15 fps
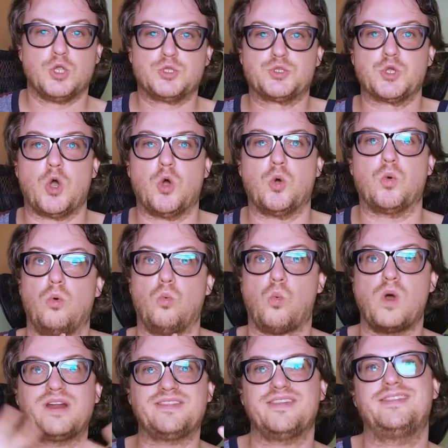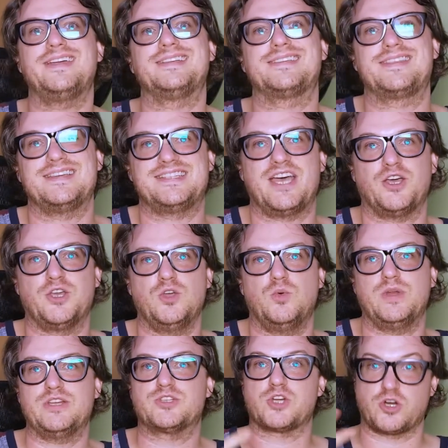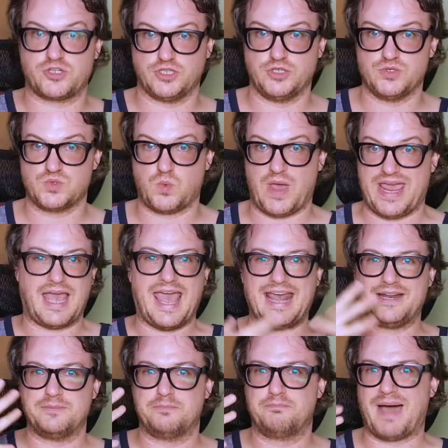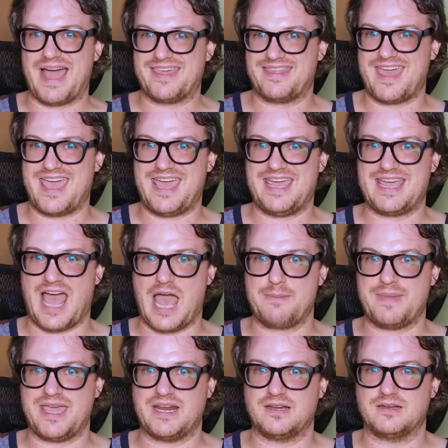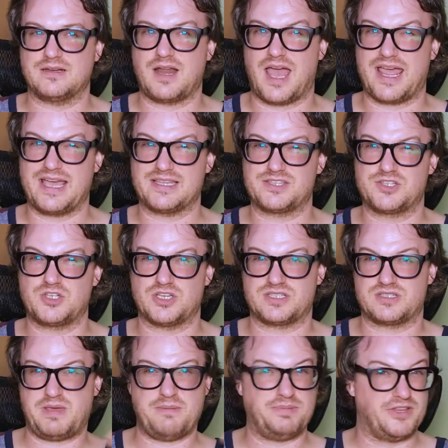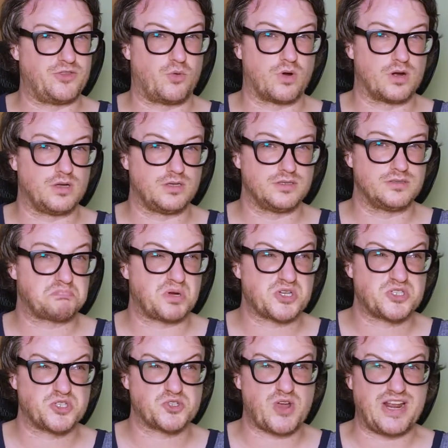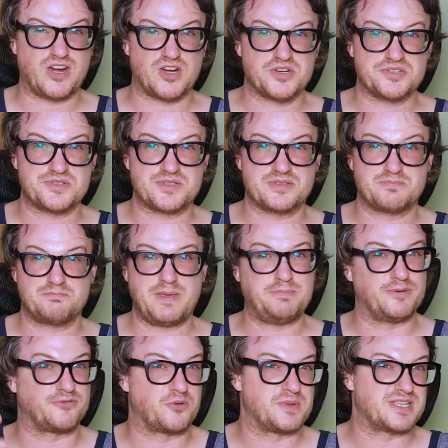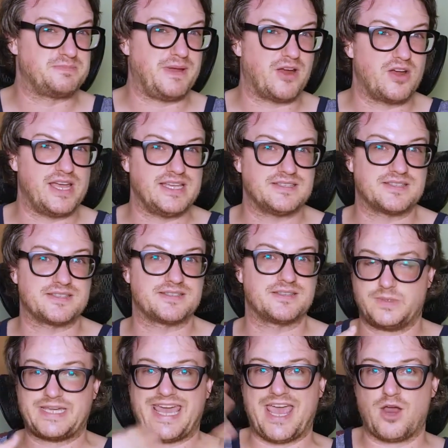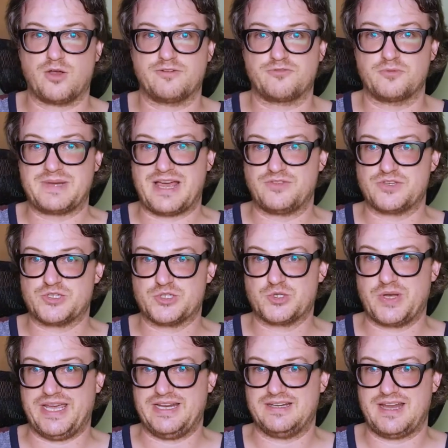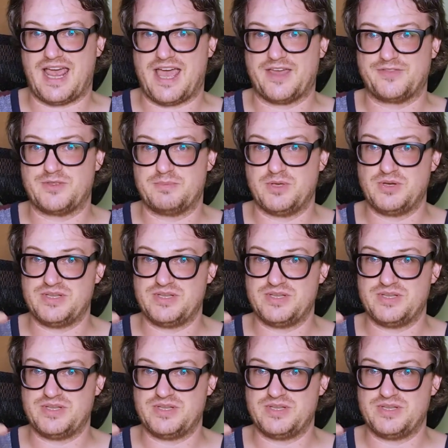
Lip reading: so one of the things that they tell you when you start to lose weight, and by they, I mean, I guess just people in the world, personal trainers, people from experience, Karen from down the street at the beauty